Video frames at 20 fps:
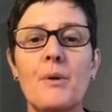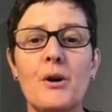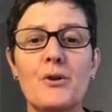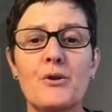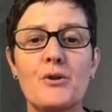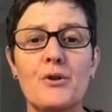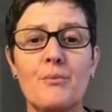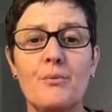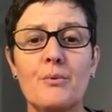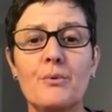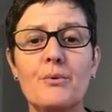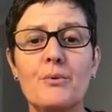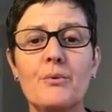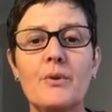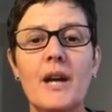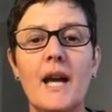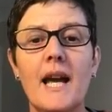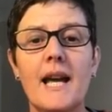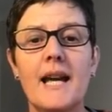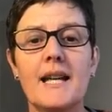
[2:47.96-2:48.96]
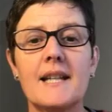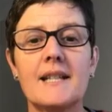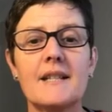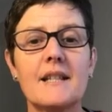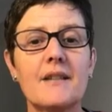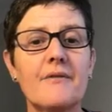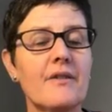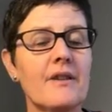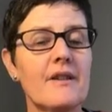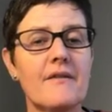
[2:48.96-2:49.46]
approachable,
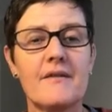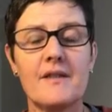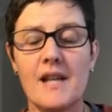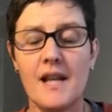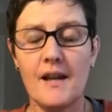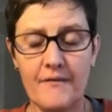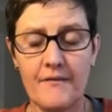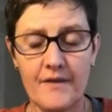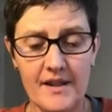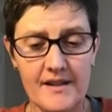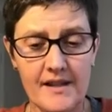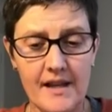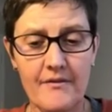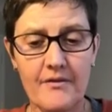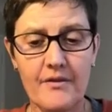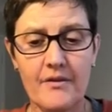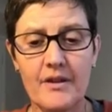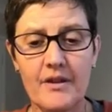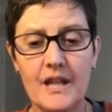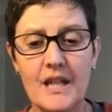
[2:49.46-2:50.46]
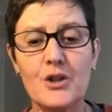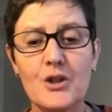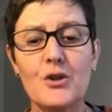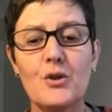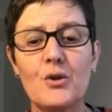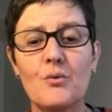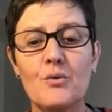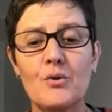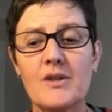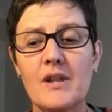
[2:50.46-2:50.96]
and if there's ever an
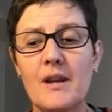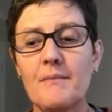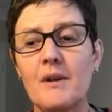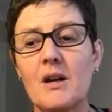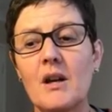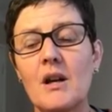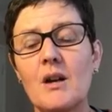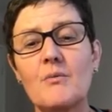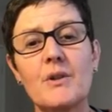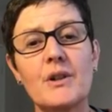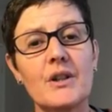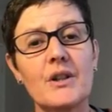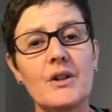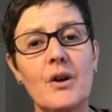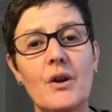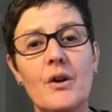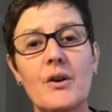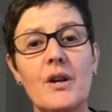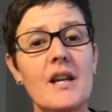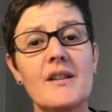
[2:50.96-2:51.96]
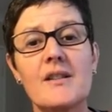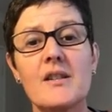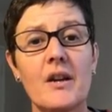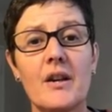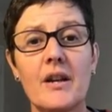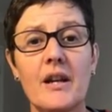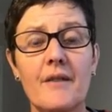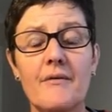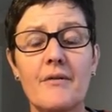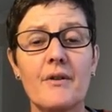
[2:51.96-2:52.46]
issue or something I want to know, he's
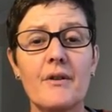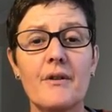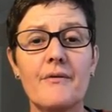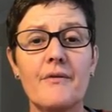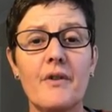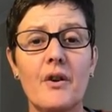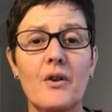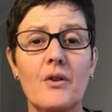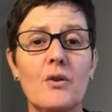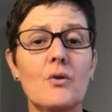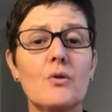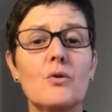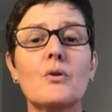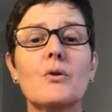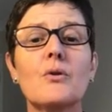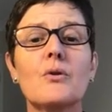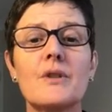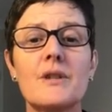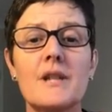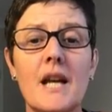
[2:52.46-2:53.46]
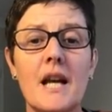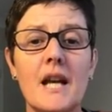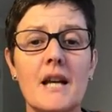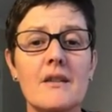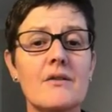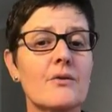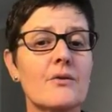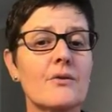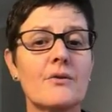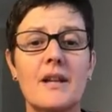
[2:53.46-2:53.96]
only ever a phone call or a
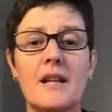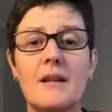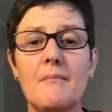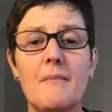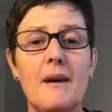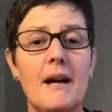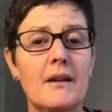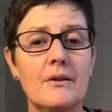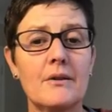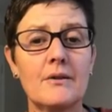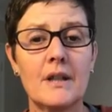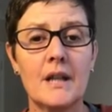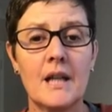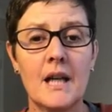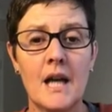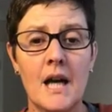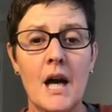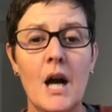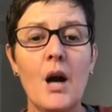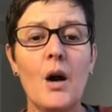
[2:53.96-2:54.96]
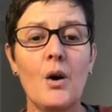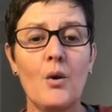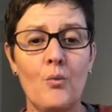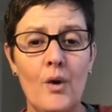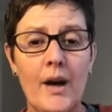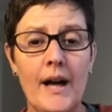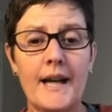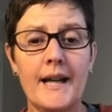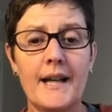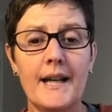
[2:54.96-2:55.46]
text or an email
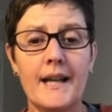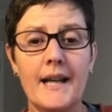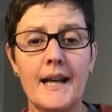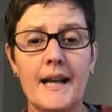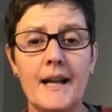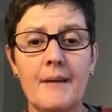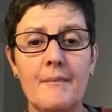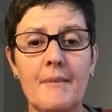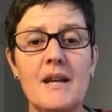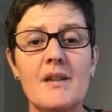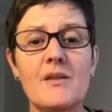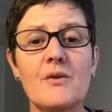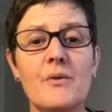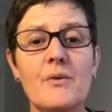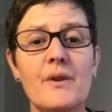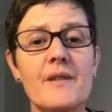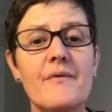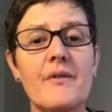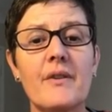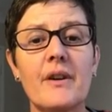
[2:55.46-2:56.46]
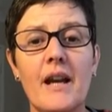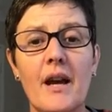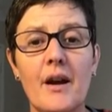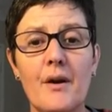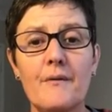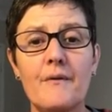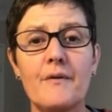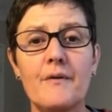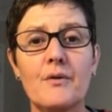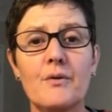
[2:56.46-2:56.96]
away. He's always very
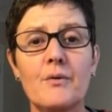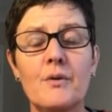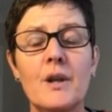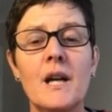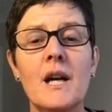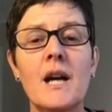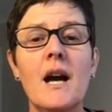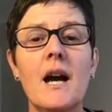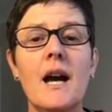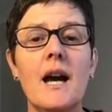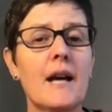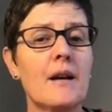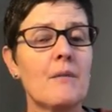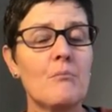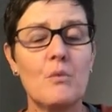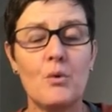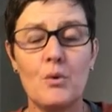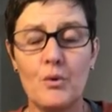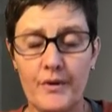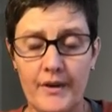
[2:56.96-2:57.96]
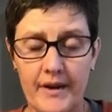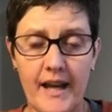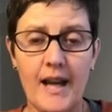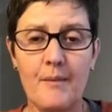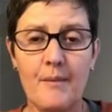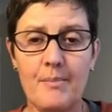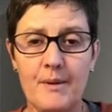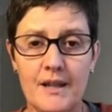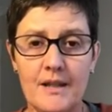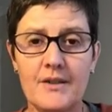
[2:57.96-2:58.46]
helpful and more than
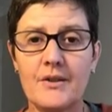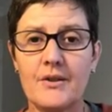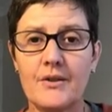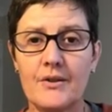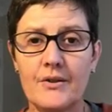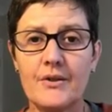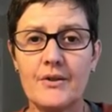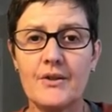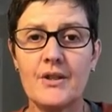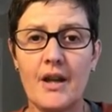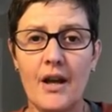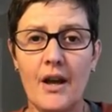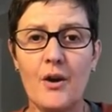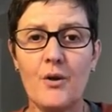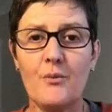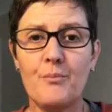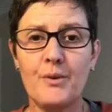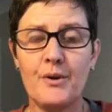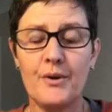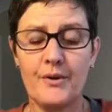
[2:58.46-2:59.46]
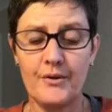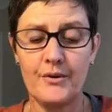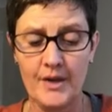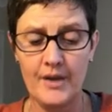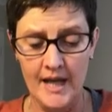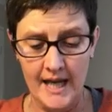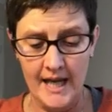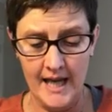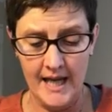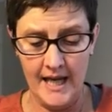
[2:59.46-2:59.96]
happy to help
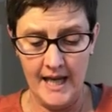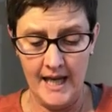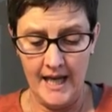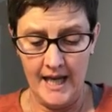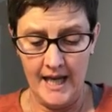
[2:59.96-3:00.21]
you.